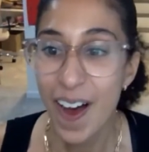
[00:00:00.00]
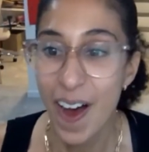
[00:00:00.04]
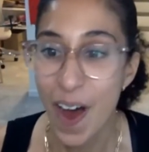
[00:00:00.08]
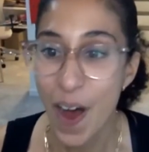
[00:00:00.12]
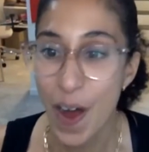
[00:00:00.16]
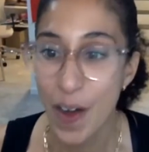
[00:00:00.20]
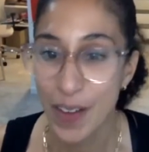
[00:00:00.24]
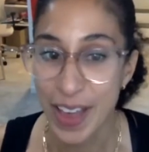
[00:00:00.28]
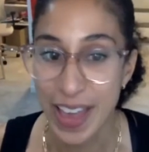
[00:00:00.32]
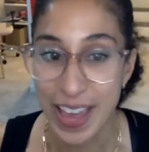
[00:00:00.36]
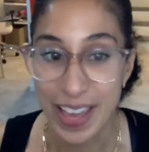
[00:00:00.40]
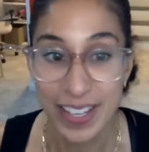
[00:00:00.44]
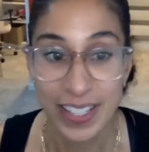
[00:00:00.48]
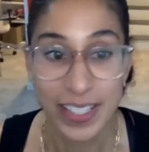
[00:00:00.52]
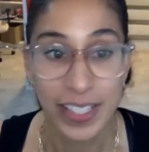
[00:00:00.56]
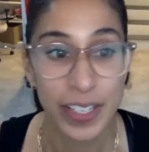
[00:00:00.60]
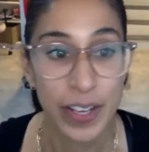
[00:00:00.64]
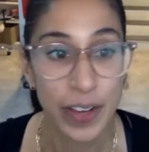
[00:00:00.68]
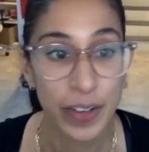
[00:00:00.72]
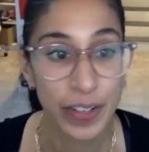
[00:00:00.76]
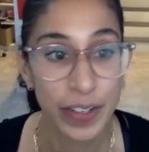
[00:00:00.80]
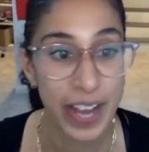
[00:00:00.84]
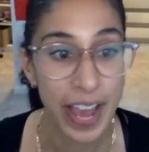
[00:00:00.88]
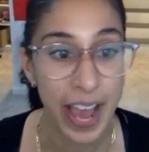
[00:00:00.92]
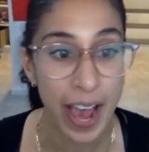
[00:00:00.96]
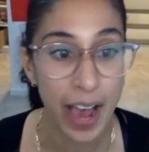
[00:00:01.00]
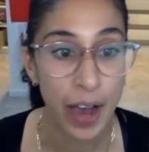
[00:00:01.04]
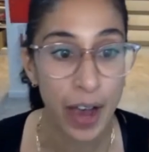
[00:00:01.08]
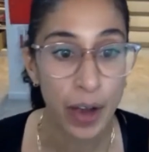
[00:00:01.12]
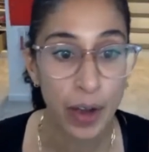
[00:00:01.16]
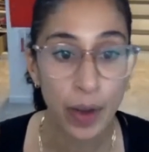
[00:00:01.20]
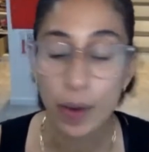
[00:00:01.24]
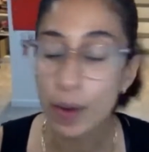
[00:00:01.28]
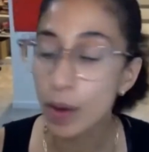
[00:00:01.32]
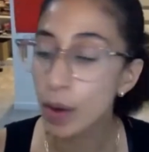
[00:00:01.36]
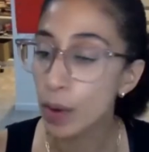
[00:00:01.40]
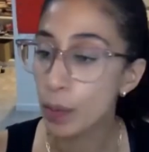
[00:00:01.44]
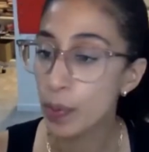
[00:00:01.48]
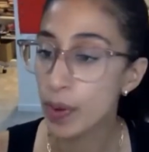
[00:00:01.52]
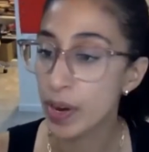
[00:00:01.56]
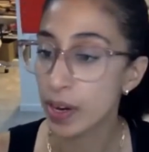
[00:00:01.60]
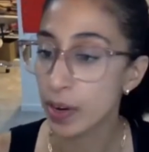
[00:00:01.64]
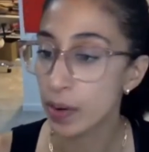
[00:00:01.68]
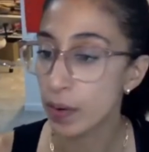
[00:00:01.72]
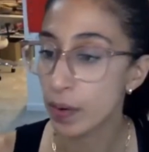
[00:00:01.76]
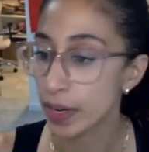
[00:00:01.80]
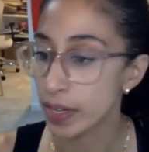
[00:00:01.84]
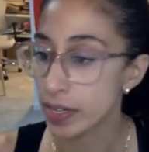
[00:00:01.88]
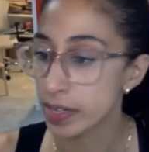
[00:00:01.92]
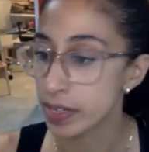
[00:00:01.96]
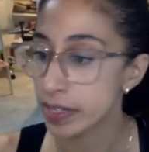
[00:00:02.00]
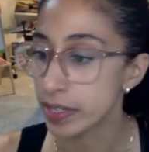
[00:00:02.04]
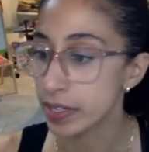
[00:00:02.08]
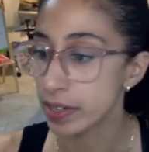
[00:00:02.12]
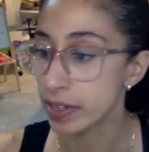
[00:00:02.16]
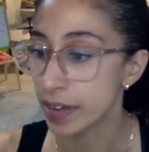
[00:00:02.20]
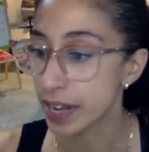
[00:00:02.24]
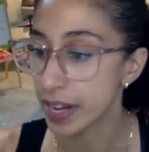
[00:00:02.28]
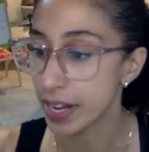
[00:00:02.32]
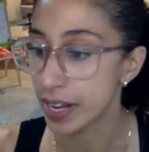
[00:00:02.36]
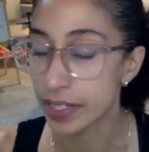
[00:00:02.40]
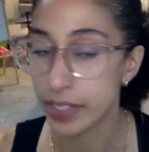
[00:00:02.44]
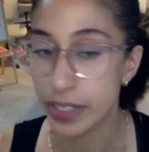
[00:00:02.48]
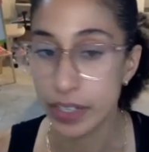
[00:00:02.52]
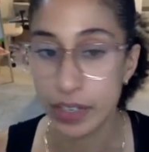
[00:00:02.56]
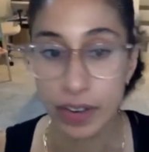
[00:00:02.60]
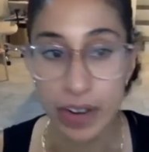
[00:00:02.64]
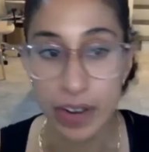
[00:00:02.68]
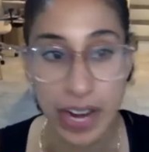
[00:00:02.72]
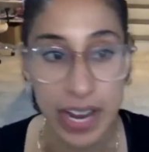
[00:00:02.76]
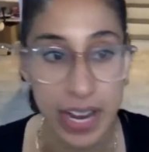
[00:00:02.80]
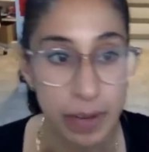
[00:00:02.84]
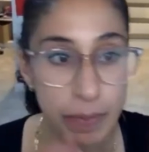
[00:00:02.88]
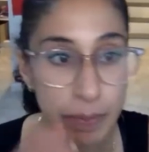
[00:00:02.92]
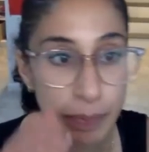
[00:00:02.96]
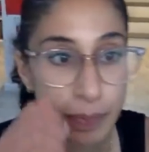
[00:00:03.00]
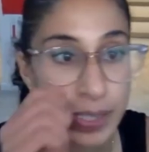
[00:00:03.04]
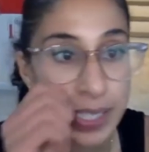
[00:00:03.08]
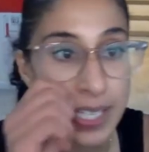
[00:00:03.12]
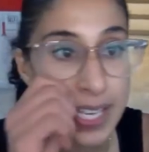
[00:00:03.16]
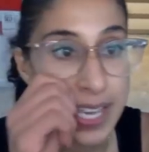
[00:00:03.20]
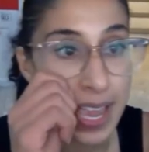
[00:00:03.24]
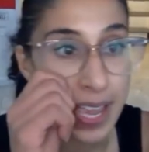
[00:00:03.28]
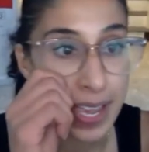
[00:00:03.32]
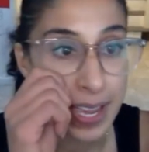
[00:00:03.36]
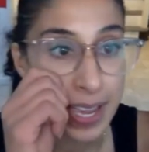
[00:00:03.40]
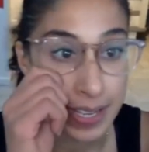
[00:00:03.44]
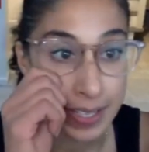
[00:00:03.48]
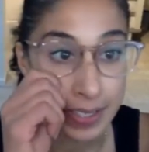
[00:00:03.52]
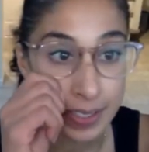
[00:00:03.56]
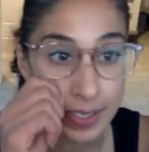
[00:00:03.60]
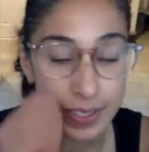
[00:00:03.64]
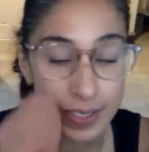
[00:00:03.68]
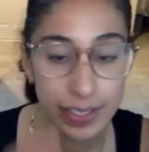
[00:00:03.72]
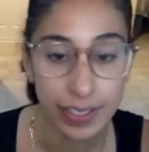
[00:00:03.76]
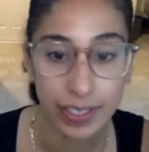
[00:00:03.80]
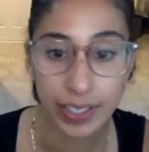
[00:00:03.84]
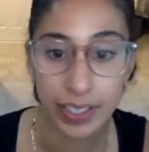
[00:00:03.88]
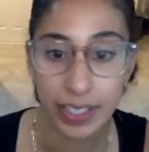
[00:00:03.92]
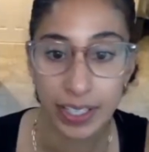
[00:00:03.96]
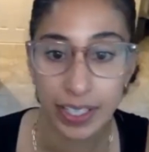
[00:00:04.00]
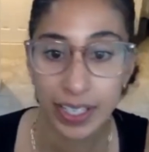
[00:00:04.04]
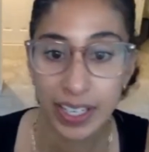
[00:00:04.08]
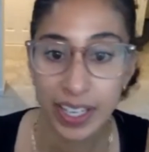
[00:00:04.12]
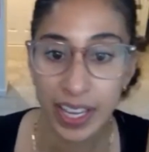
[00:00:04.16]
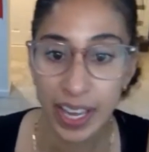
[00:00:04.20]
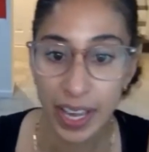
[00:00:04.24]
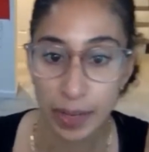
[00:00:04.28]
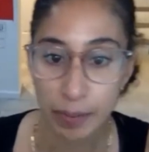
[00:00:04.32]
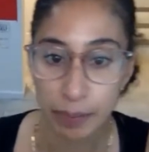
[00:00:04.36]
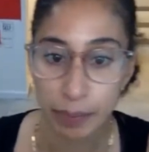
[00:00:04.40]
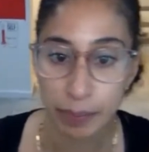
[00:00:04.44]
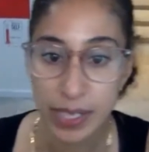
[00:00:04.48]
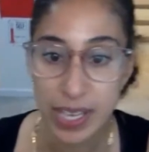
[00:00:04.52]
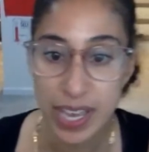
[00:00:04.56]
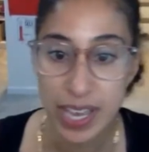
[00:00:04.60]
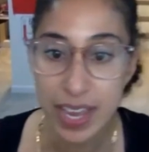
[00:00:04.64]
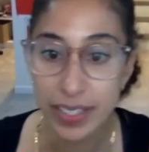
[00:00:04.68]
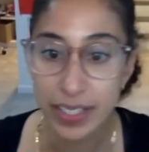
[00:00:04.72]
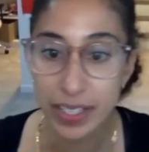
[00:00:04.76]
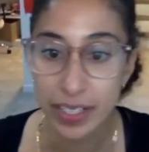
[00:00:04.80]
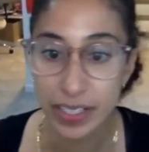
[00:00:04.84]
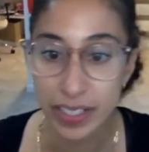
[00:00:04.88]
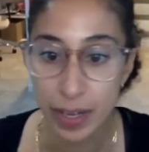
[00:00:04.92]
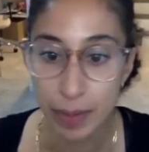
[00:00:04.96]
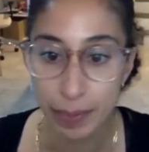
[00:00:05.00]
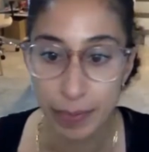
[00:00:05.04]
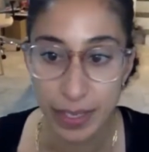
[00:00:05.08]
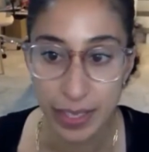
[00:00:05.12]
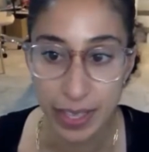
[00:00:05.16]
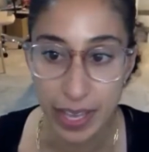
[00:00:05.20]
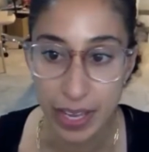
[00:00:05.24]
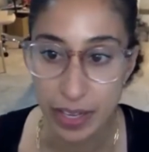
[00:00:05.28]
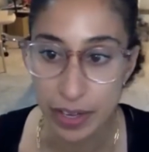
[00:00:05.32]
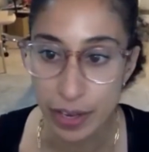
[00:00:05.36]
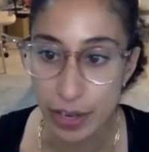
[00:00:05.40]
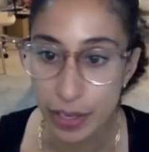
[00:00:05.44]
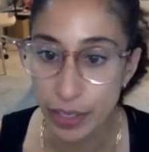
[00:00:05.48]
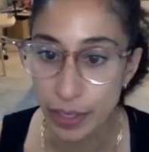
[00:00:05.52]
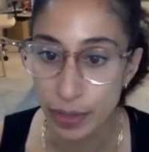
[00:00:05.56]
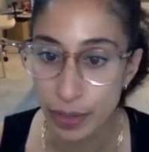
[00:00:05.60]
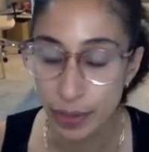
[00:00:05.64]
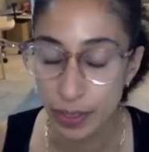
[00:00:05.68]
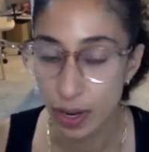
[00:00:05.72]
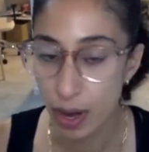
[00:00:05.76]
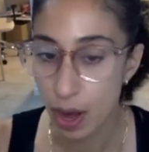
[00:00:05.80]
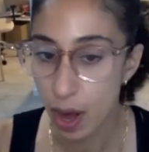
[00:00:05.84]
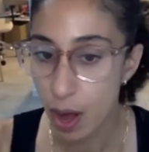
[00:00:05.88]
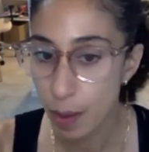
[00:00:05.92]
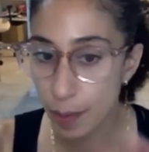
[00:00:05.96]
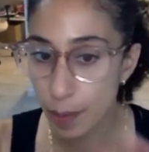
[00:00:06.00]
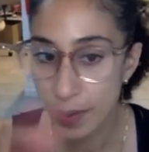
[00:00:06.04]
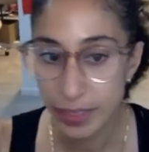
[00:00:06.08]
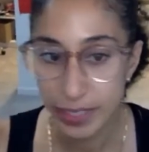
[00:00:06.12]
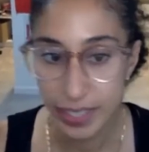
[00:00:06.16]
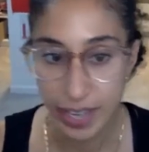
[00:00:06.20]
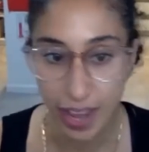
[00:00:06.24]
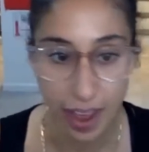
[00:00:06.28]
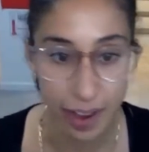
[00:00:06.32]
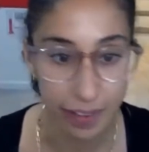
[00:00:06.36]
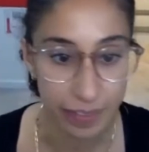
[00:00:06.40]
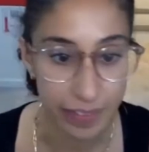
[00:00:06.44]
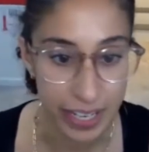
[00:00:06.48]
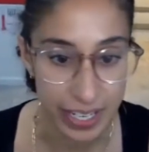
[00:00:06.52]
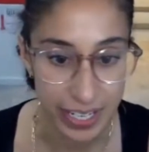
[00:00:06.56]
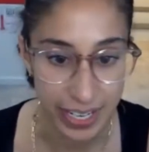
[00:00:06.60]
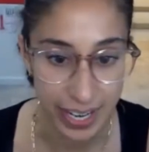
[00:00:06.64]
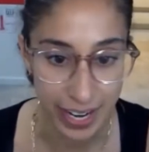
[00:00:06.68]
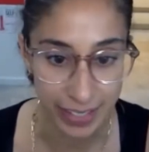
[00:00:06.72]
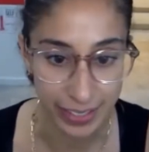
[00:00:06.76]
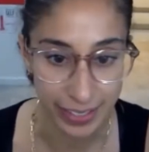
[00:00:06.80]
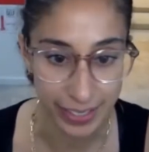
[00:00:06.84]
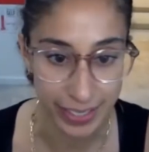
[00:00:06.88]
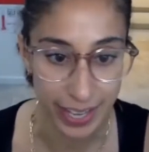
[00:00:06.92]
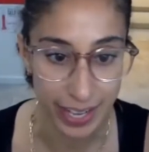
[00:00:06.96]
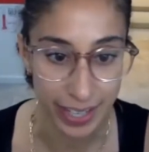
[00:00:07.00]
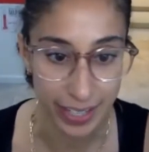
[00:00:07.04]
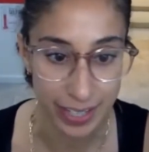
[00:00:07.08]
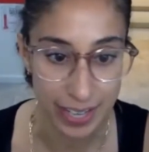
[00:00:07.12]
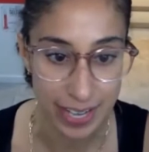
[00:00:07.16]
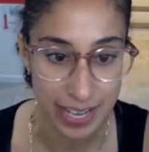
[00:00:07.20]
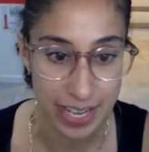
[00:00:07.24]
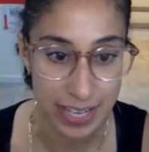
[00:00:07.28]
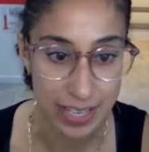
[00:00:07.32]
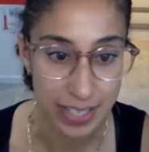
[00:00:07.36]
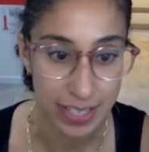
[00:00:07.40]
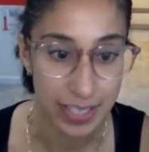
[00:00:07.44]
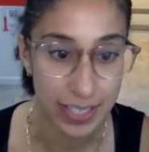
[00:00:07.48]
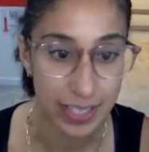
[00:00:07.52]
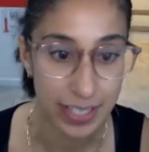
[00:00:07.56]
Okay, so now we're going to integrate plies. And plies are something that you do in almost every dance technique.